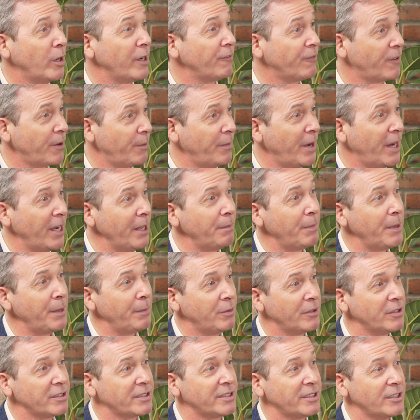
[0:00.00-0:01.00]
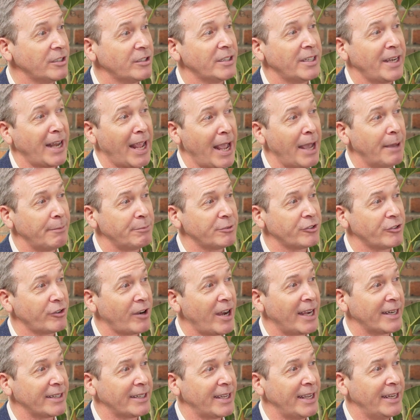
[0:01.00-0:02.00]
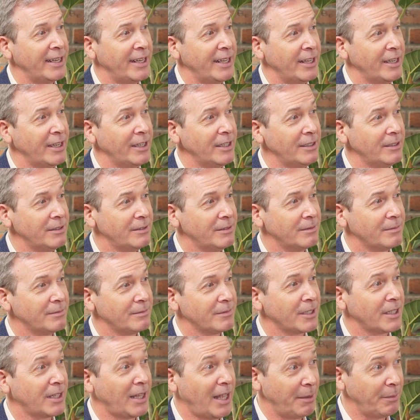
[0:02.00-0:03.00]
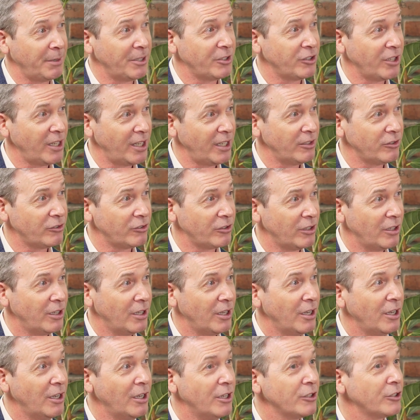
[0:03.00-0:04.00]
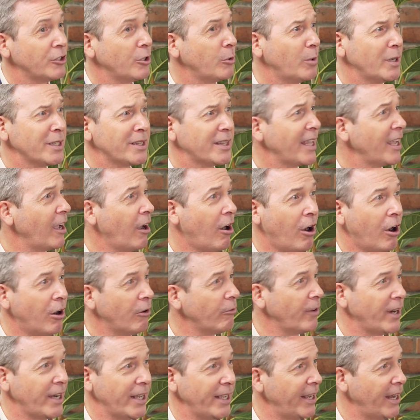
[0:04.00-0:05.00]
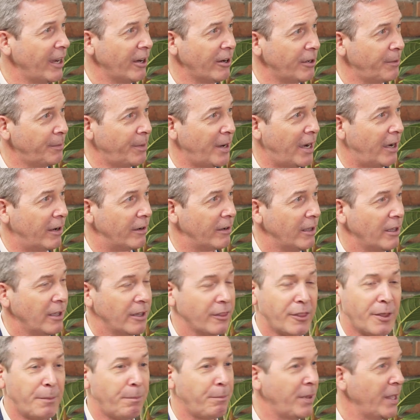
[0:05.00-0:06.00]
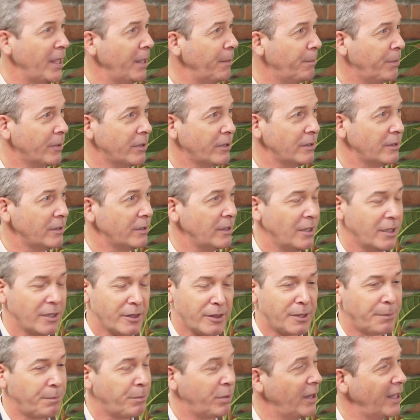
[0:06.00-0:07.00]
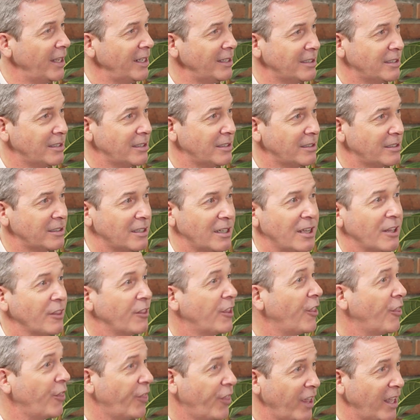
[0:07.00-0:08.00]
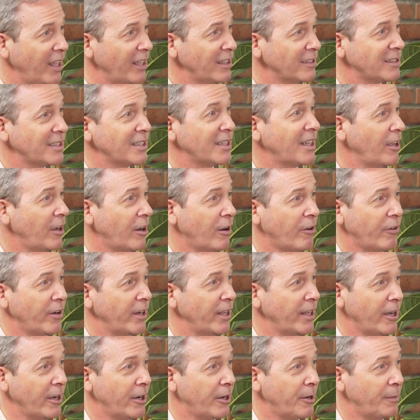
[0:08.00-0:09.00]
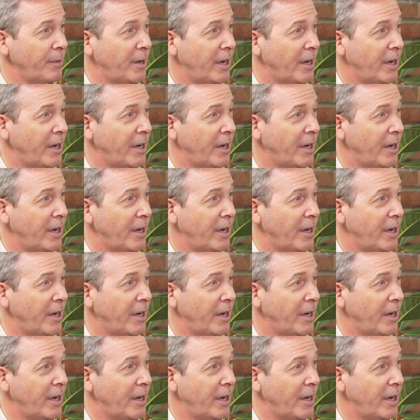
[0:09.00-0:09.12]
what for many people is still an abstract idea, climate change, to what they already care about, the people, the places, the things that they already care